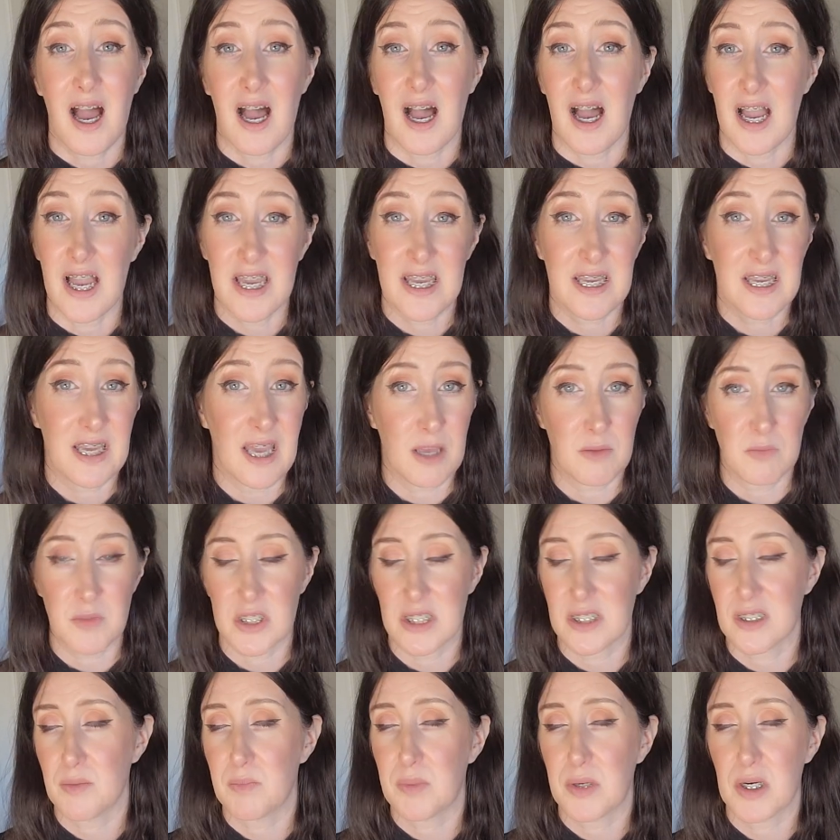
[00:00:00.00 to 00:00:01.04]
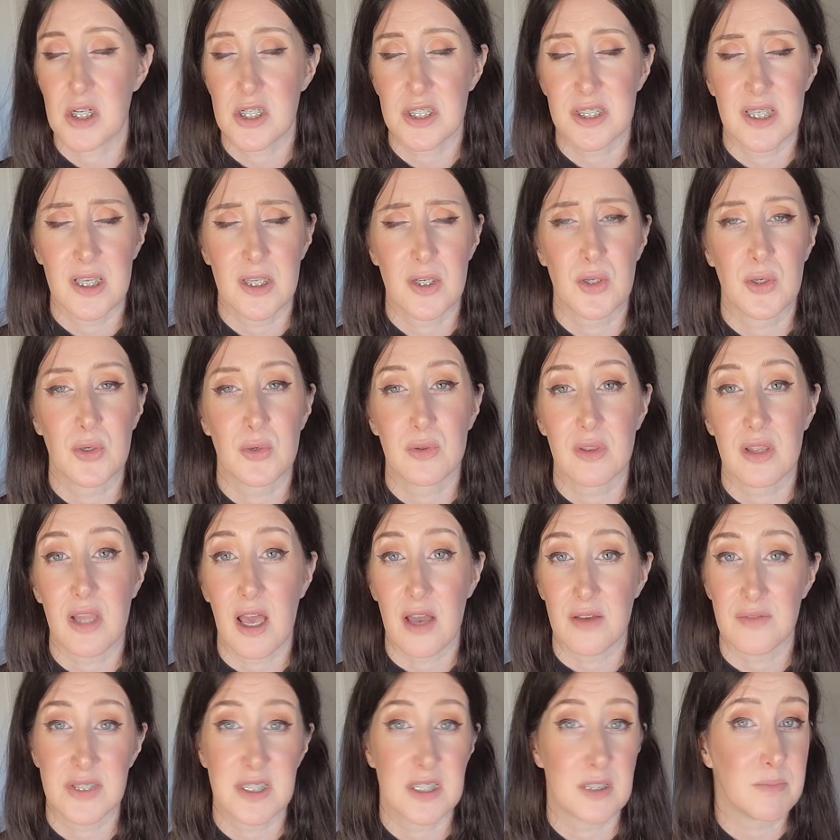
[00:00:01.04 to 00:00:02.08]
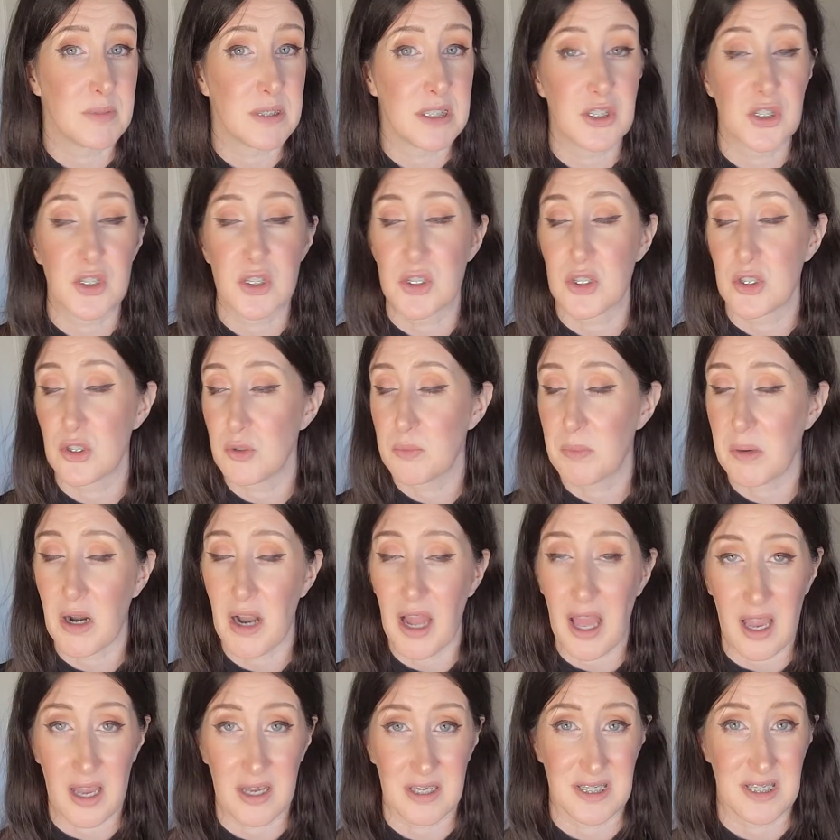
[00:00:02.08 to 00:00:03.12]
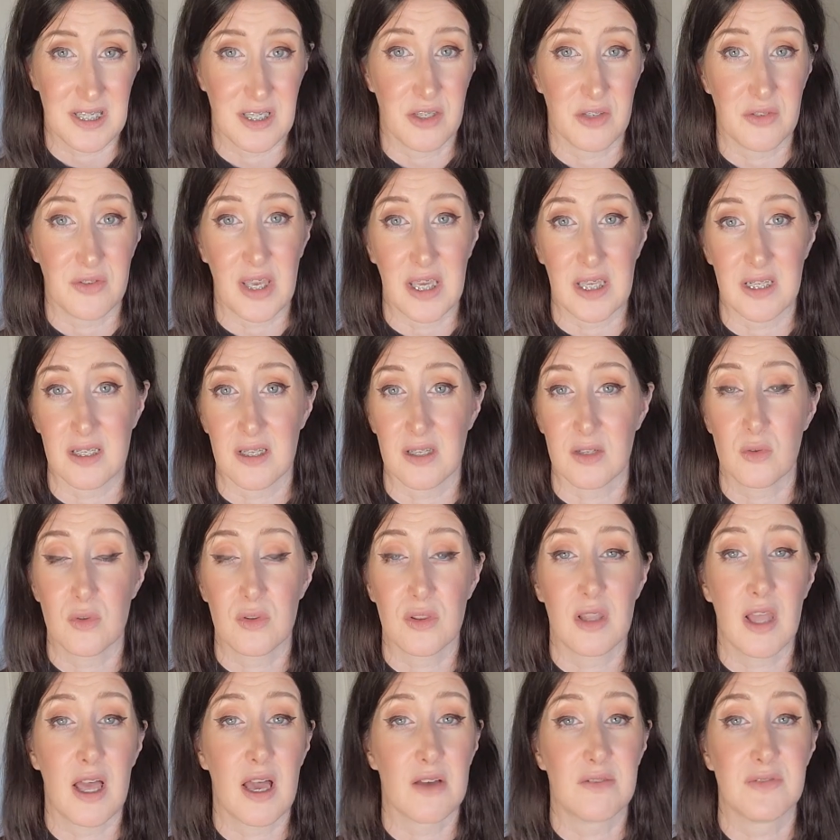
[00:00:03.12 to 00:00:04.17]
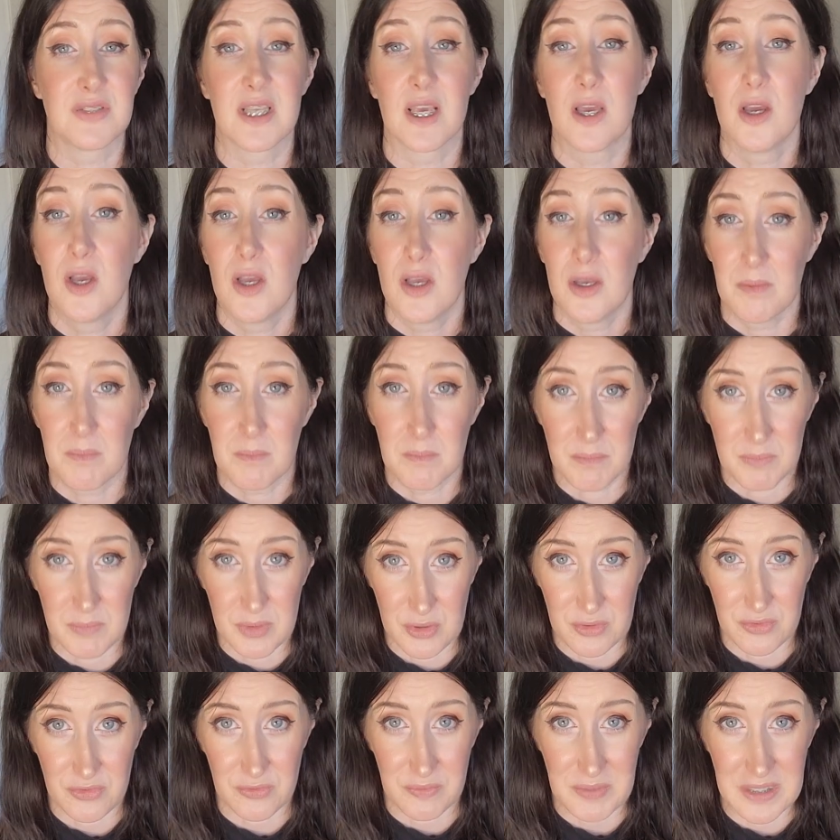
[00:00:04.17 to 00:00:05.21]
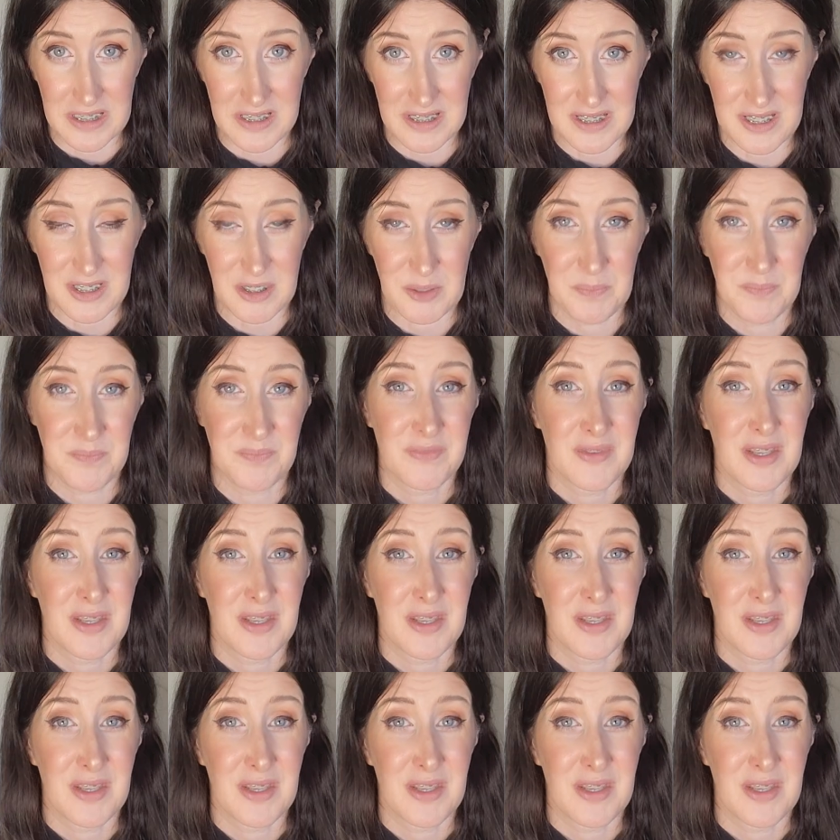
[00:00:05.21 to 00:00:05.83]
I am just a person who loves to be super active and who loves movement.